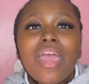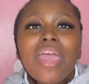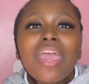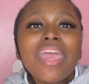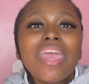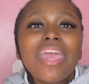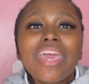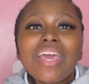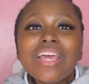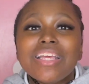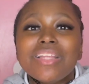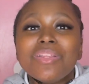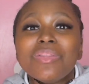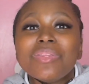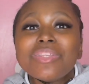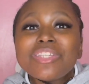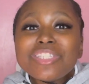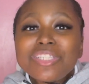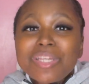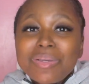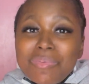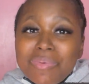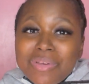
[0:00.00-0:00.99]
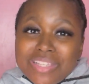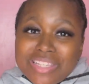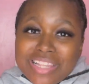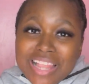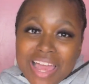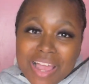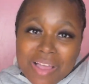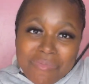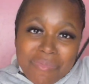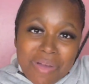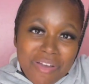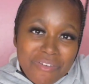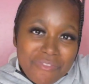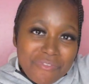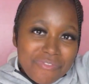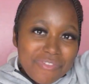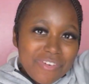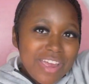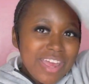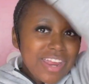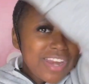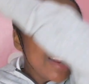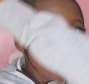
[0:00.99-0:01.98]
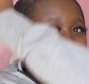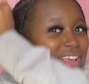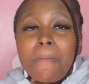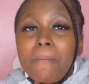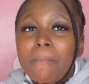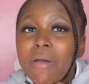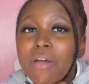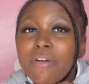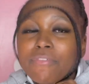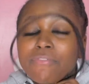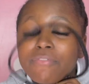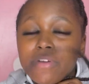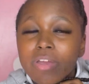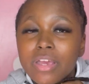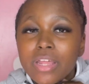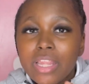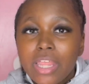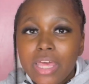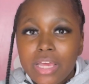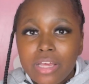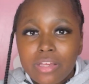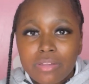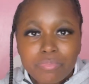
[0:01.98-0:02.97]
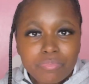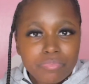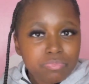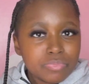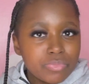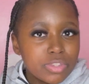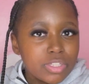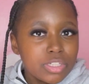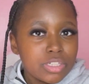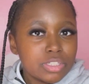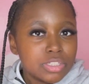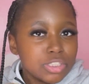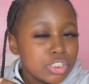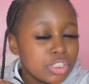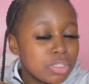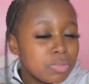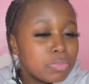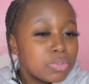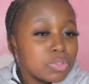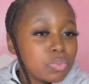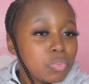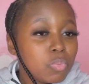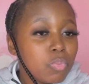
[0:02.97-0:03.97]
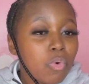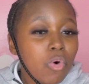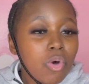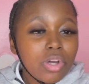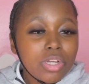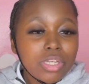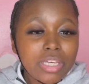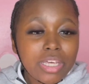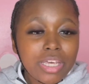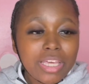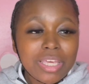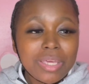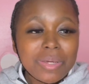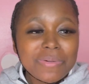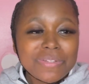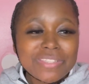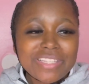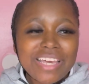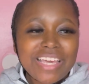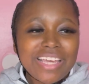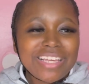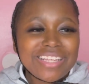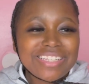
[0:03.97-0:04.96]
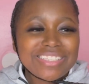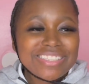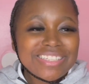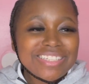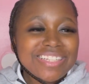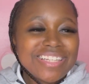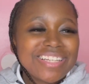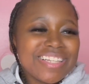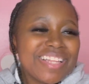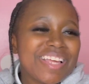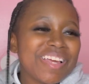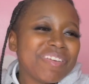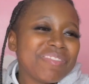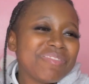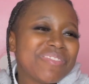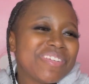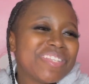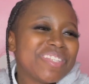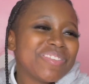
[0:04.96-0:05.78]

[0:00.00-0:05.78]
And she was like, my friend, like, she was walking. He was like, she looked like Ms.